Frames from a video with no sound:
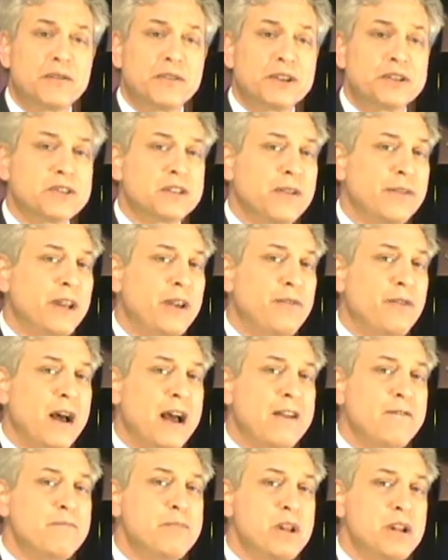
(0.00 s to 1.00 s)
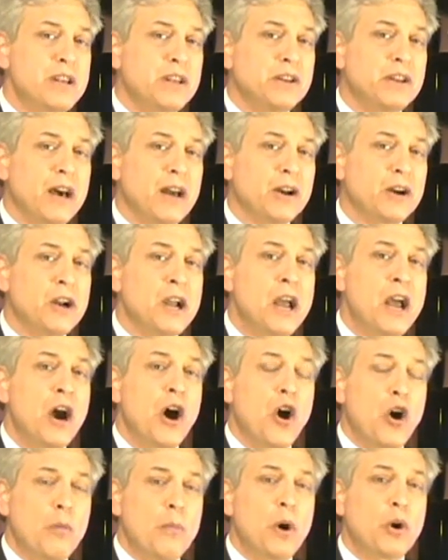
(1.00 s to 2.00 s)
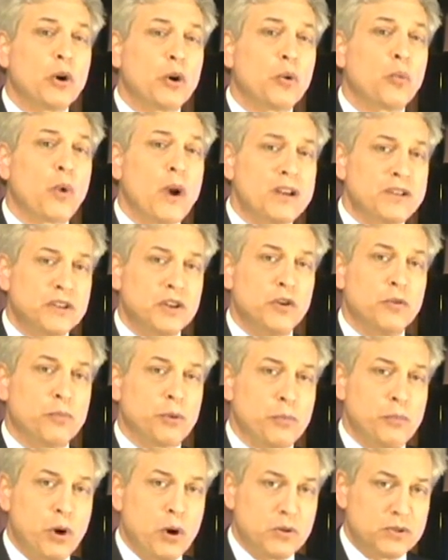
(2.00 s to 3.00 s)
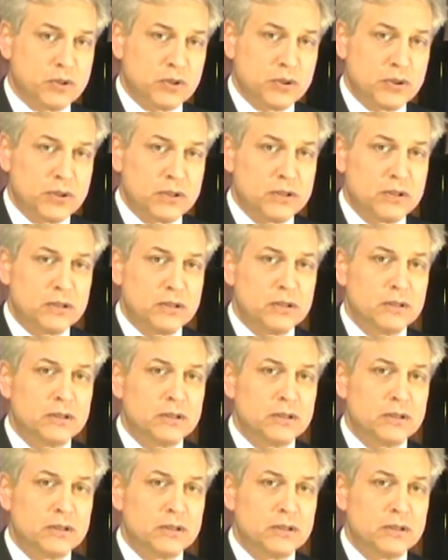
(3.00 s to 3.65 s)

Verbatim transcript: of his $75 billion homeowner rescue proposal.